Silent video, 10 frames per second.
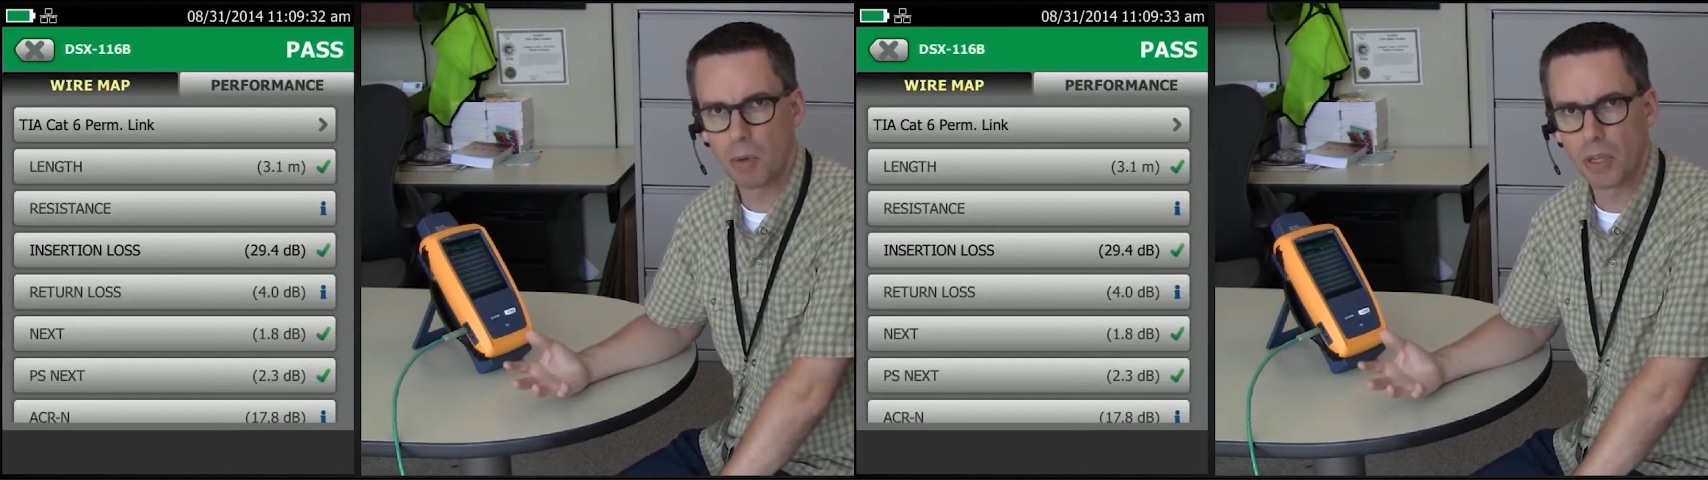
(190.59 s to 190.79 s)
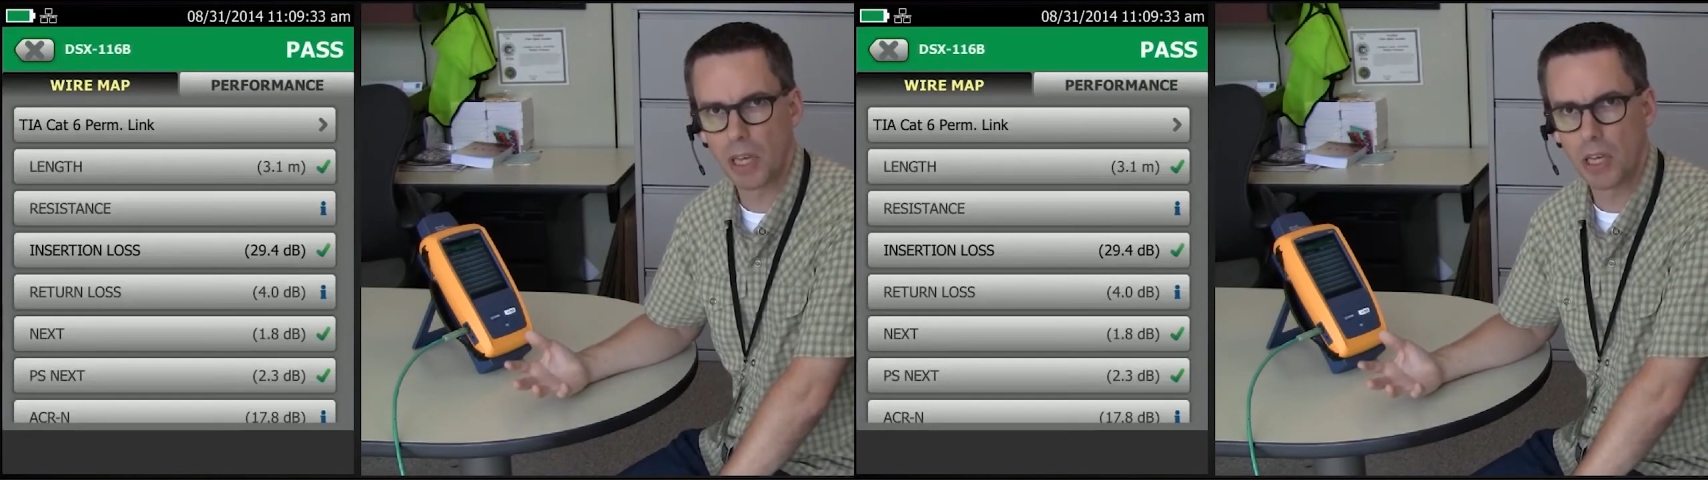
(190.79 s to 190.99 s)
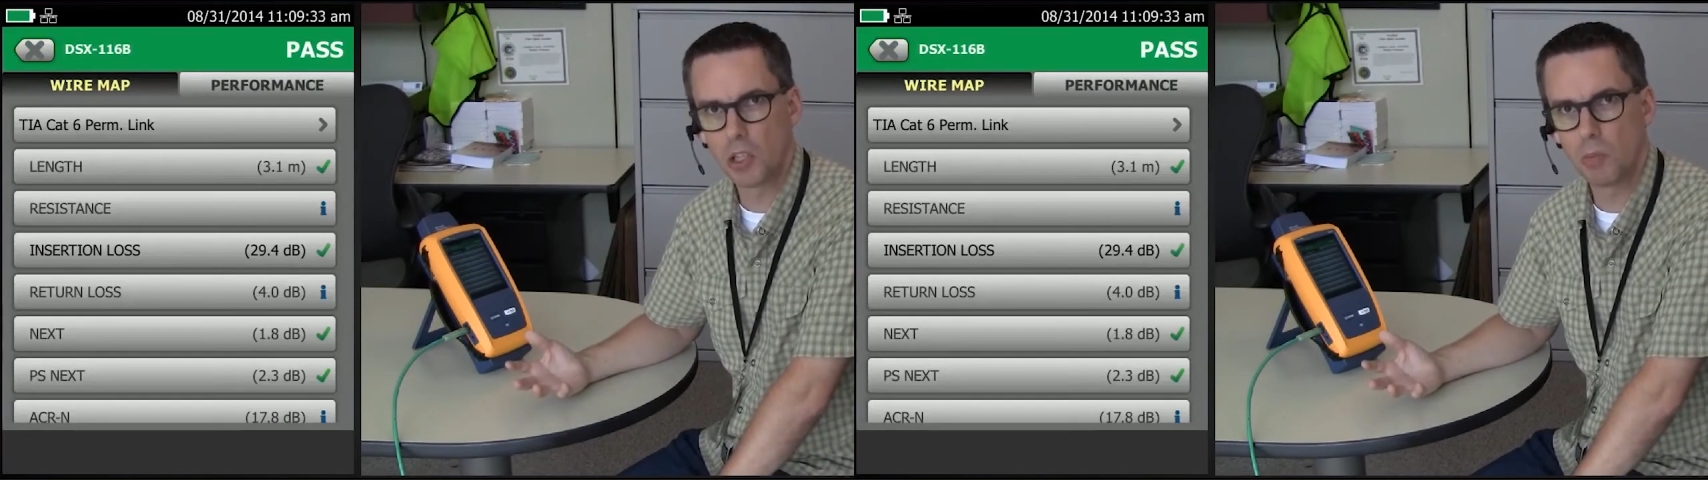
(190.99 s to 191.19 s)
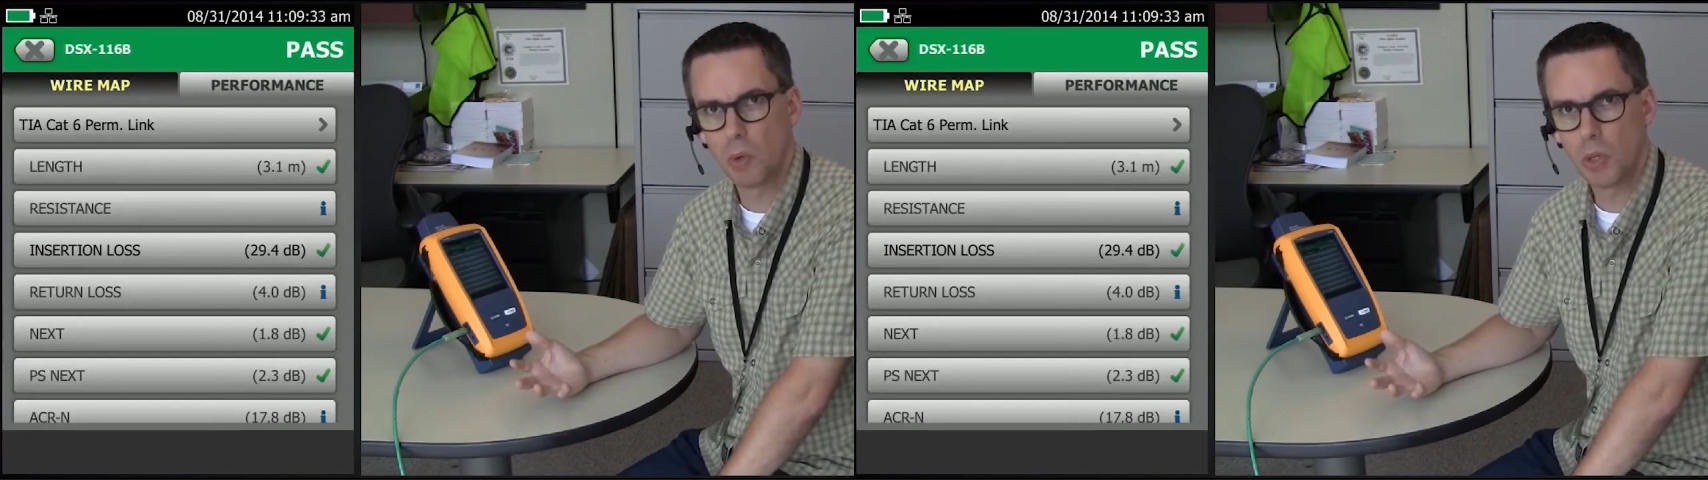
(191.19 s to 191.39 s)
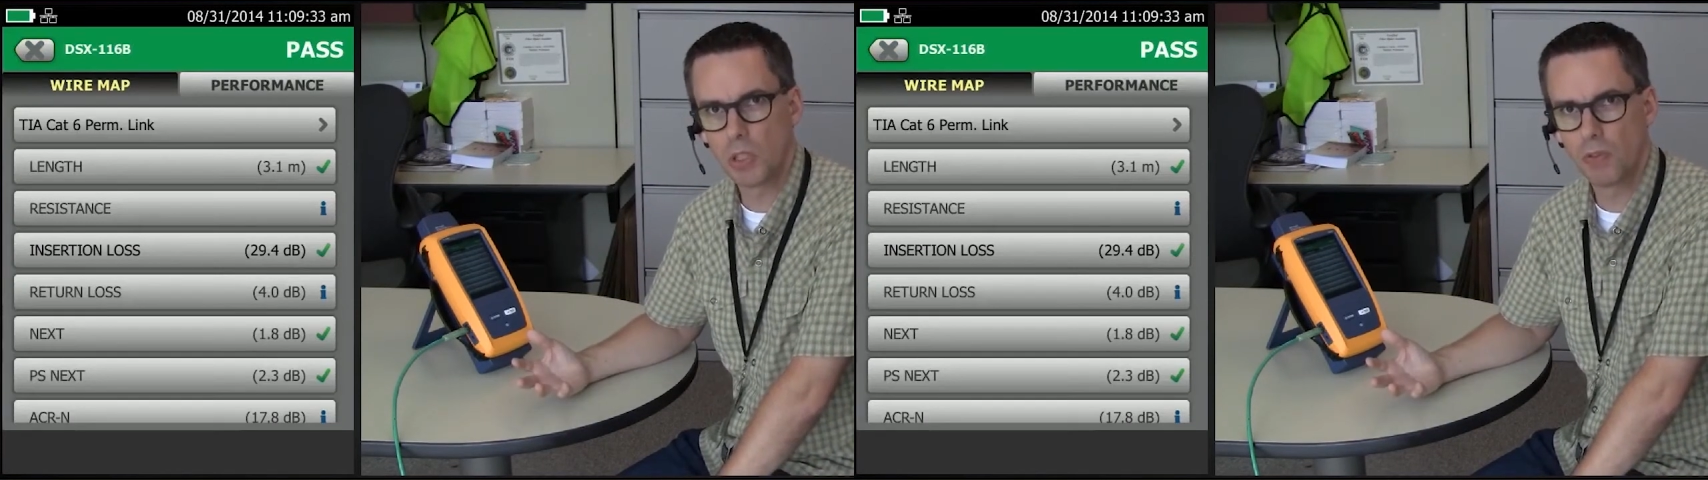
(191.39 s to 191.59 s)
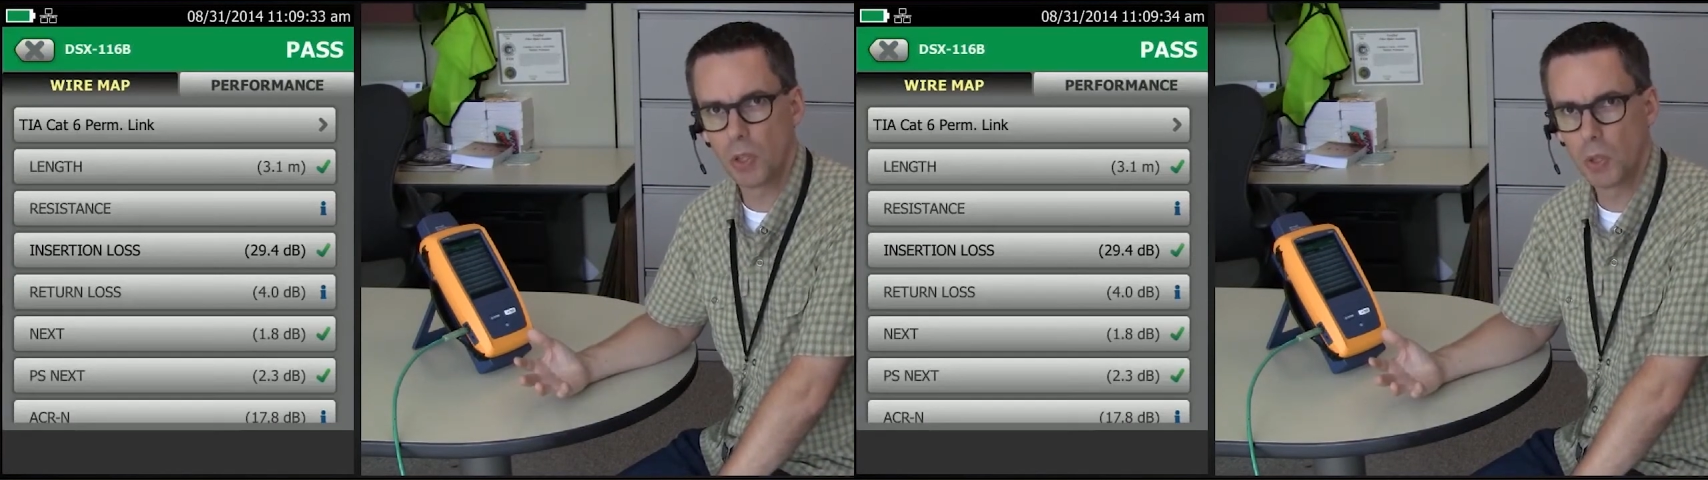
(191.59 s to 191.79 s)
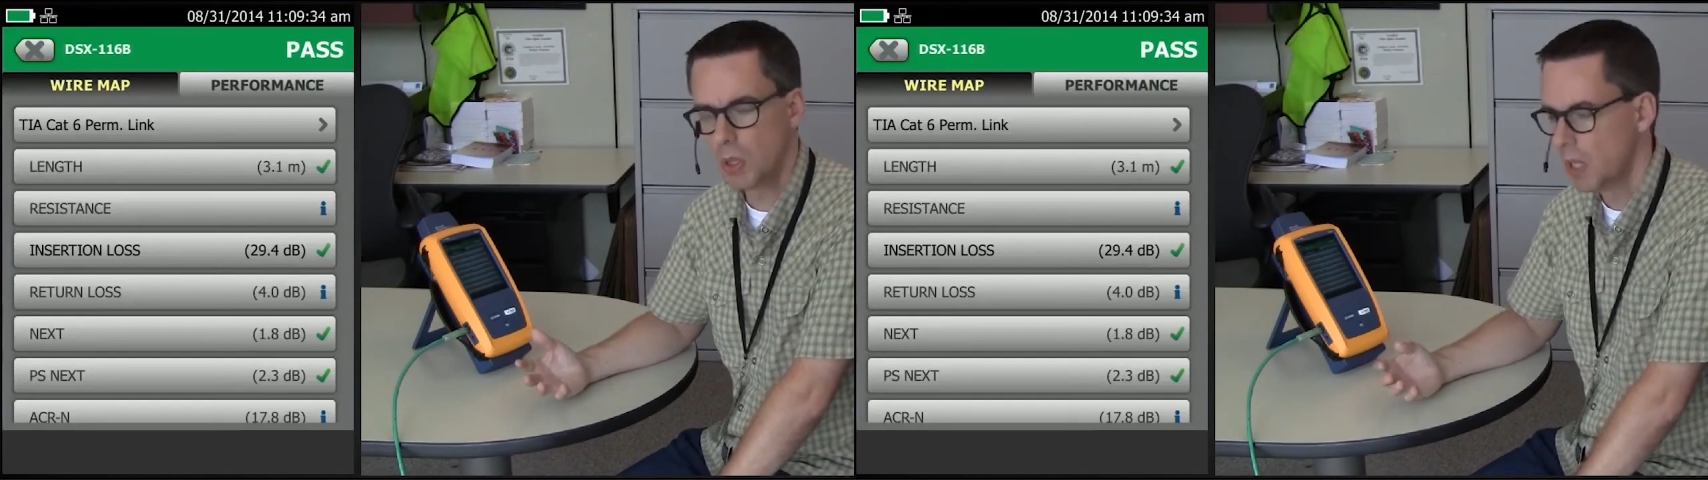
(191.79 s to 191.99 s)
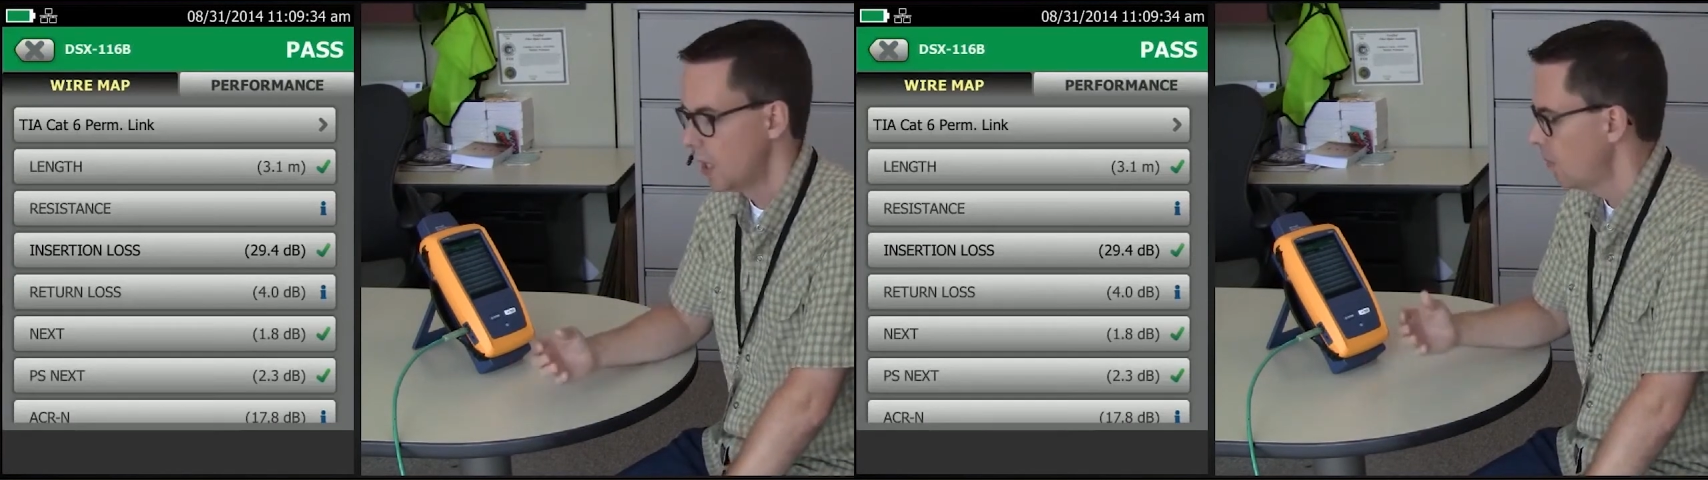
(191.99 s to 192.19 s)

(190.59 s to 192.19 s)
application point of view,